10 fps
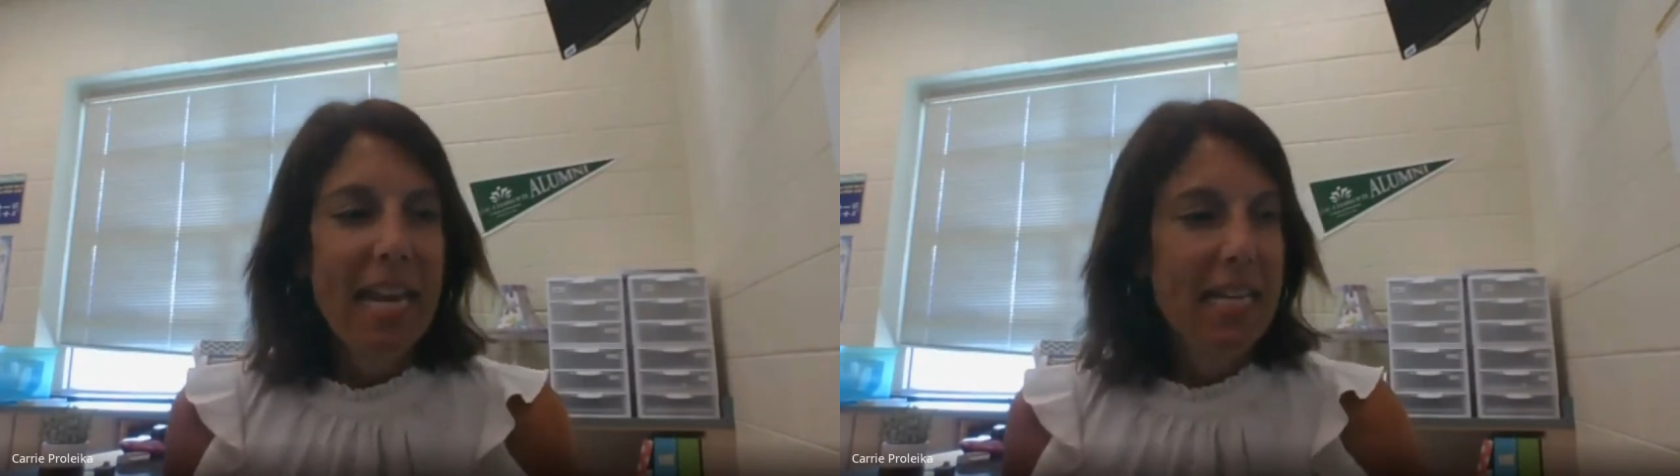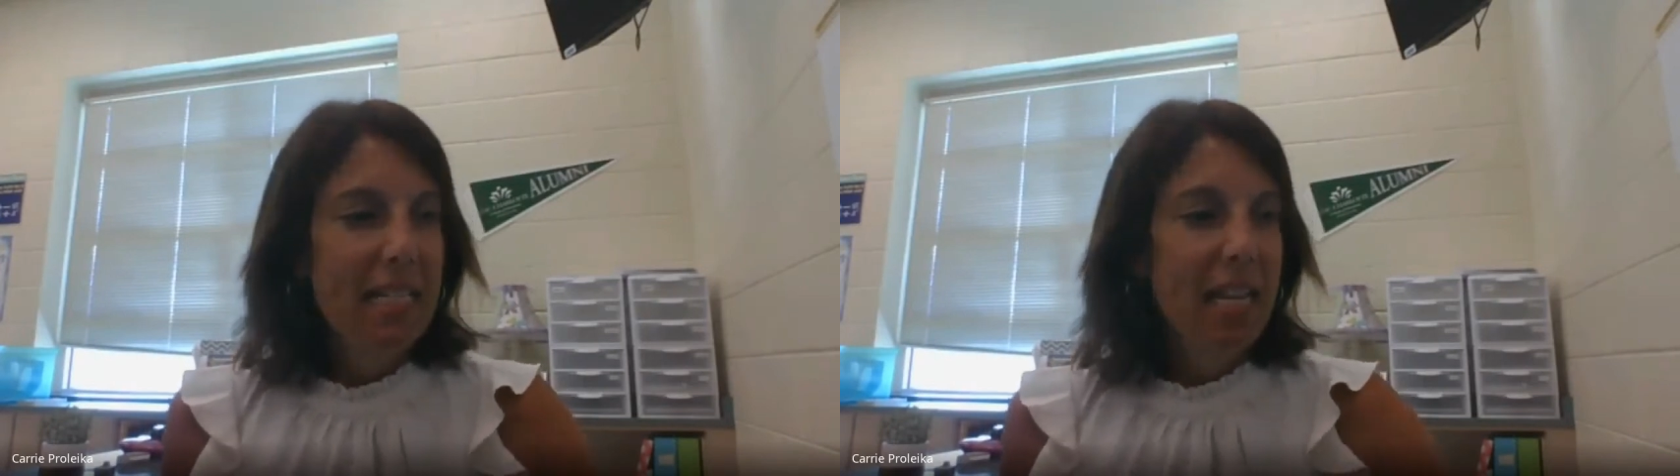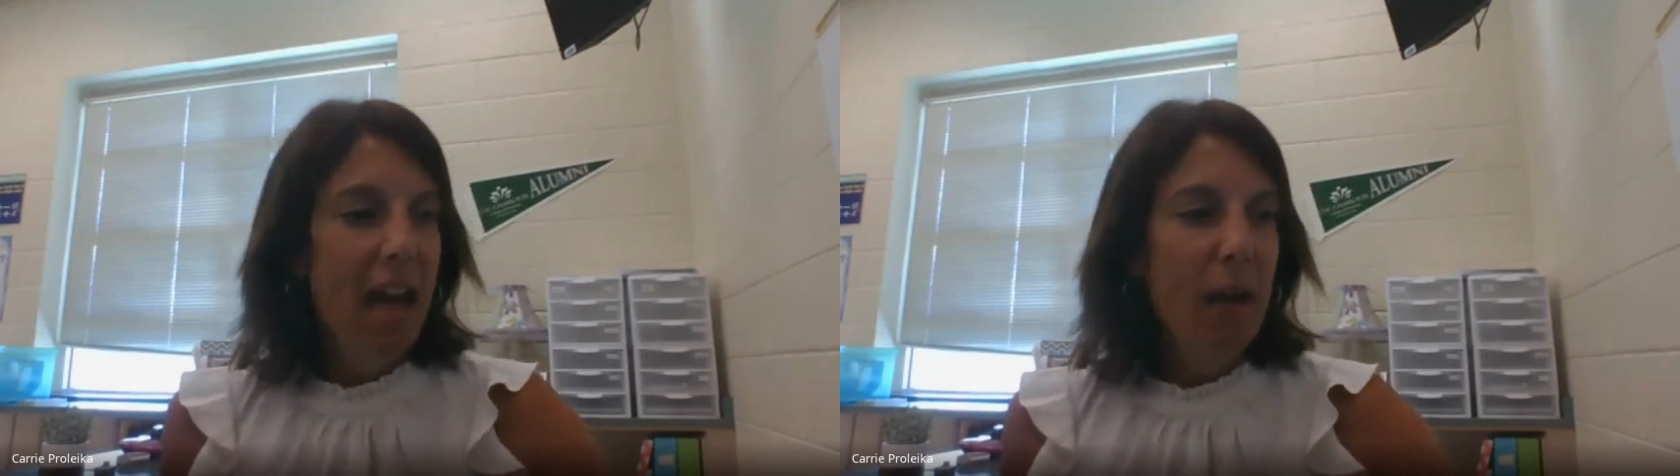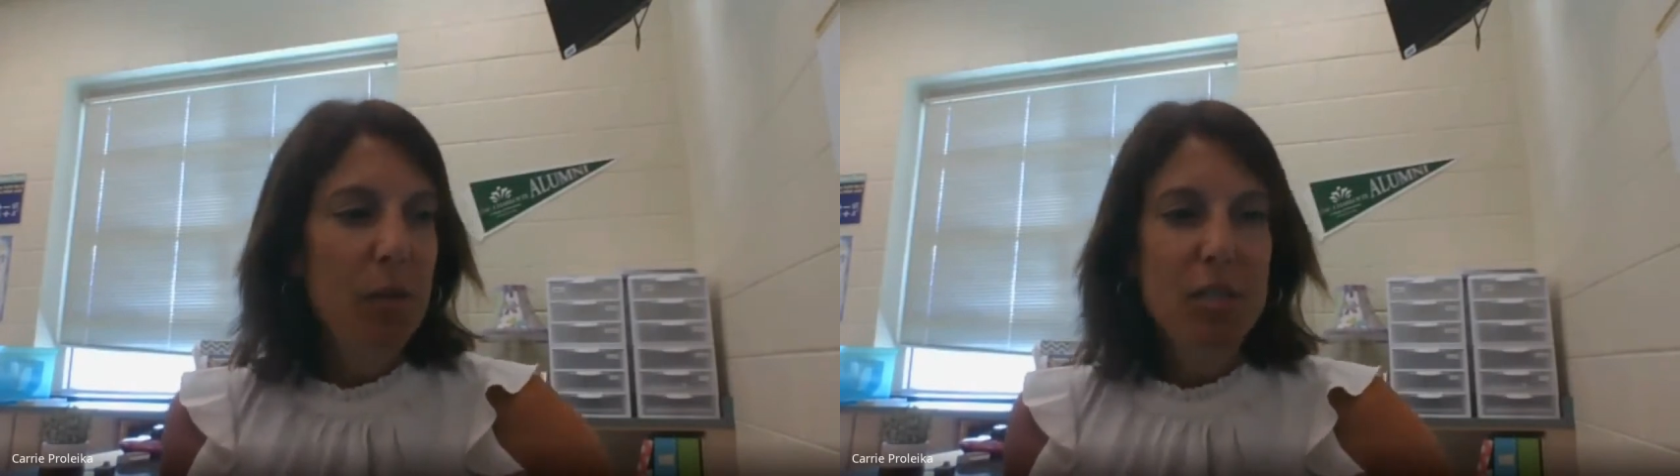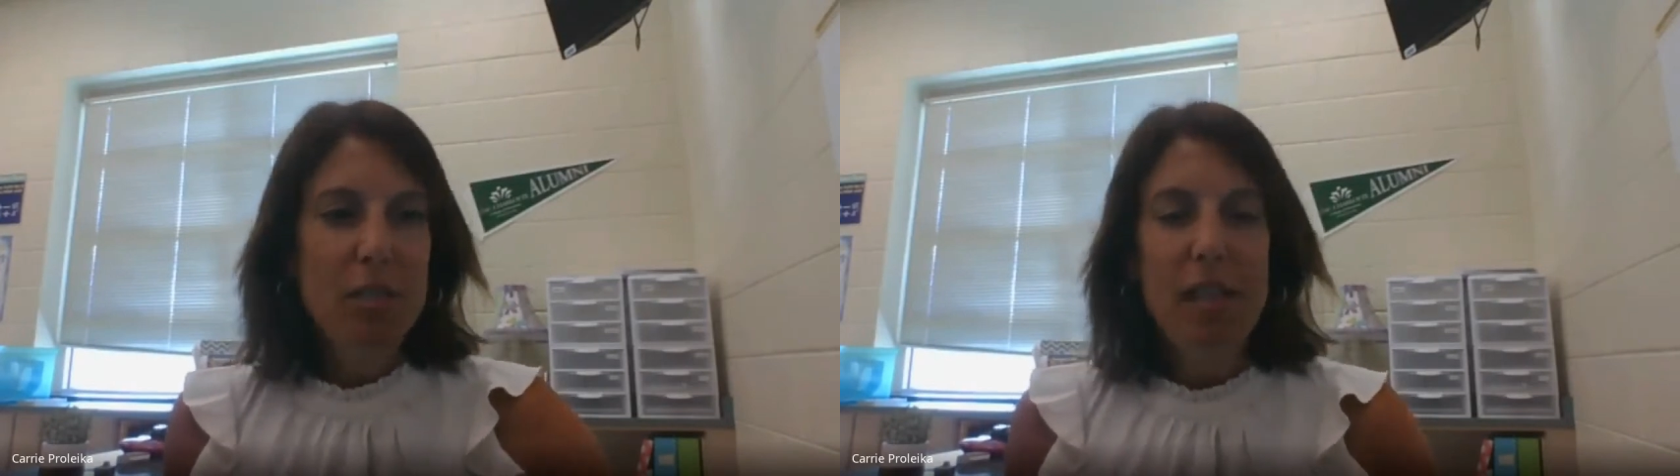And
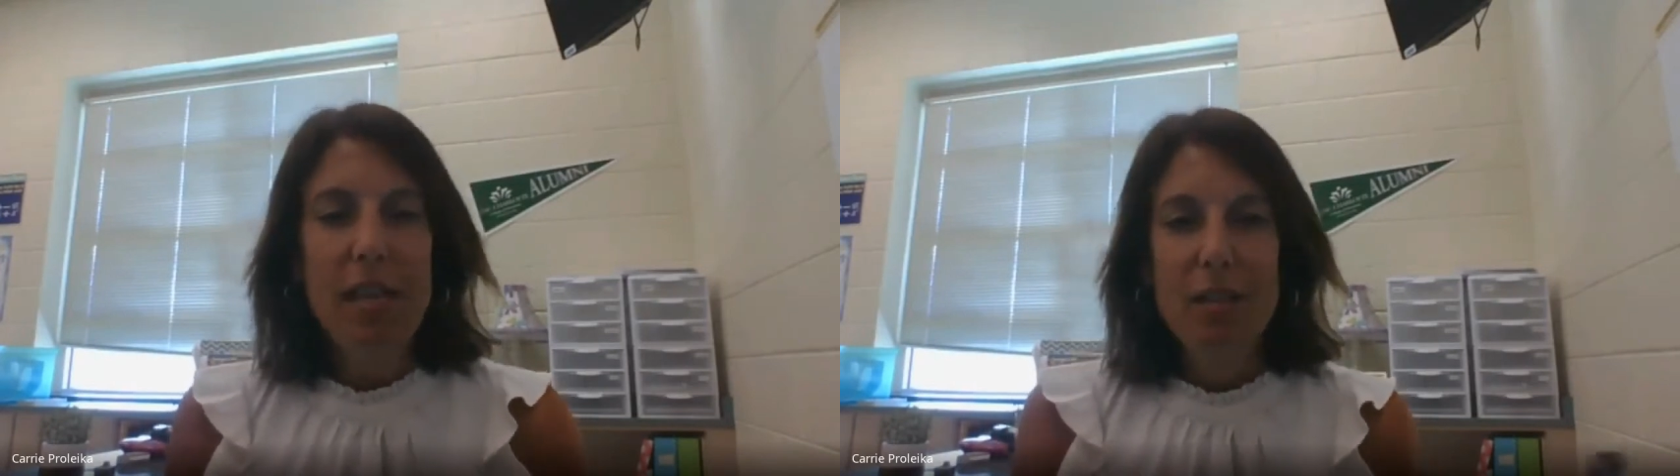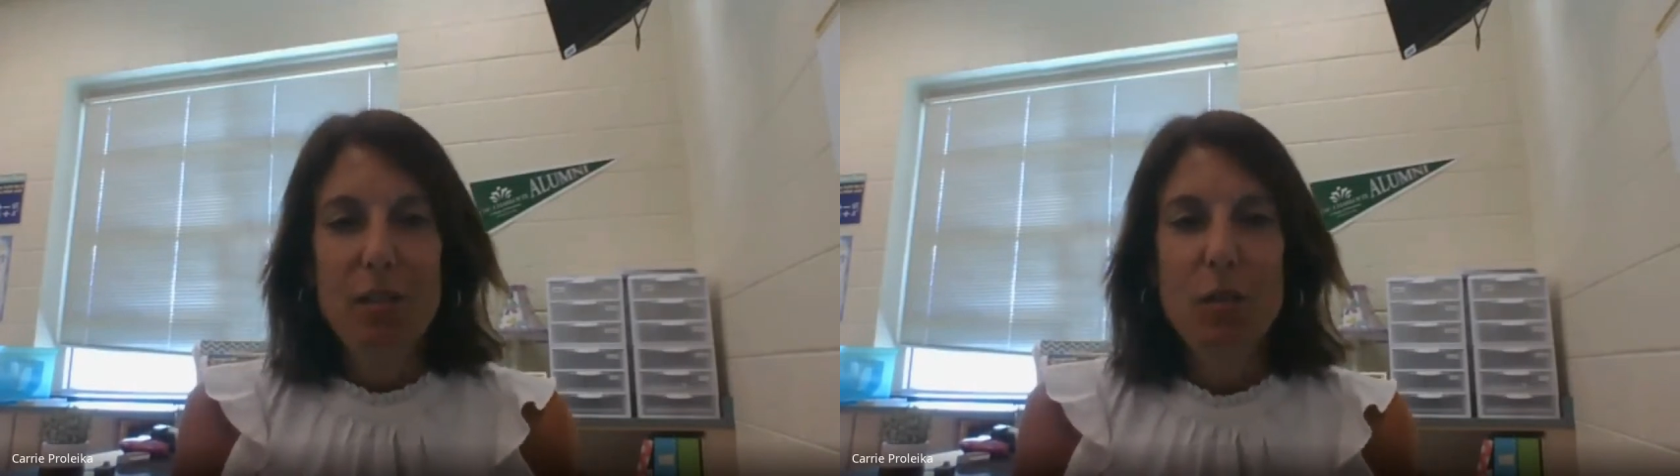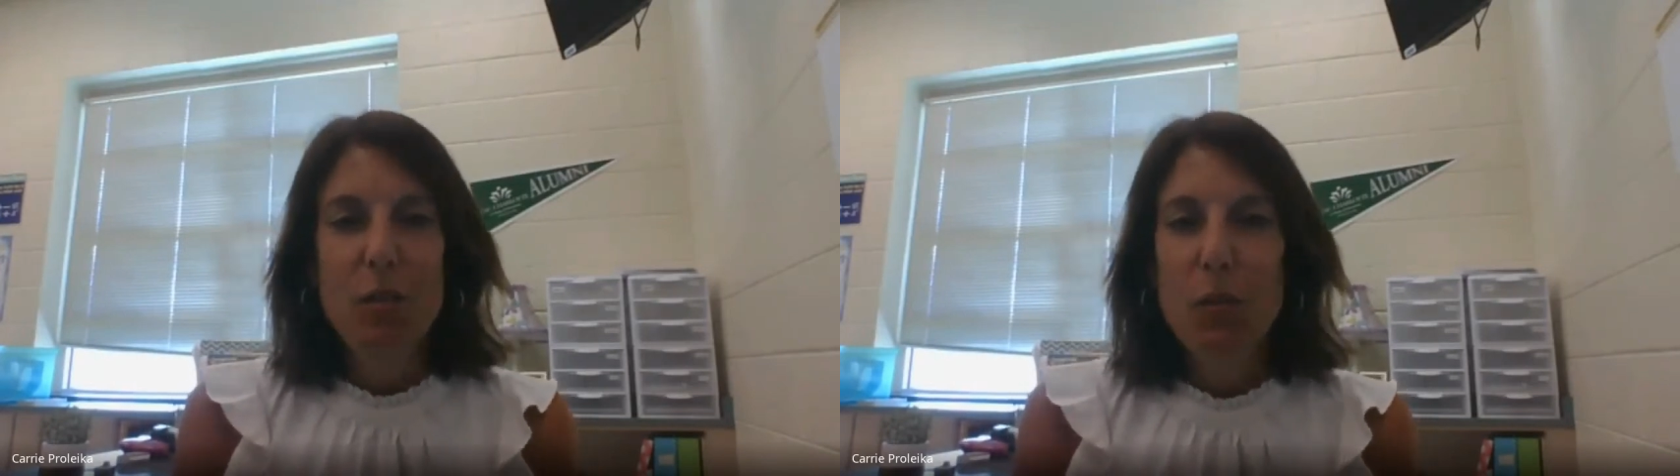I would just like